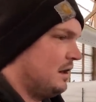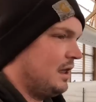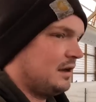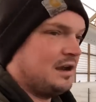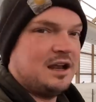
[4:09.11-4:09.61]
I
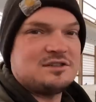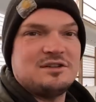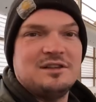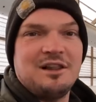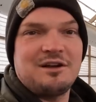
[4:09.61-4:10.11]
like the
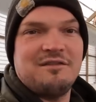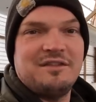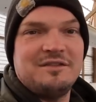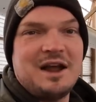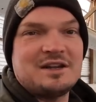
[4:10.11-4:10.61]
look
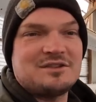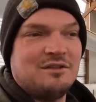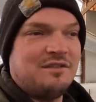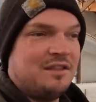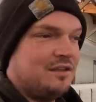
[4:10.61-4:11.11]
of natural
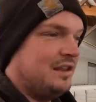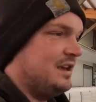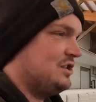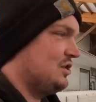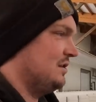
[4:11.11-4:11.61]

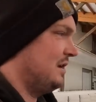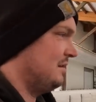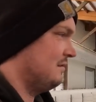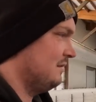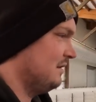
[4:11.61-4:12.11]
ventilation,
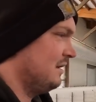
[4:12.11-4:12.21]
and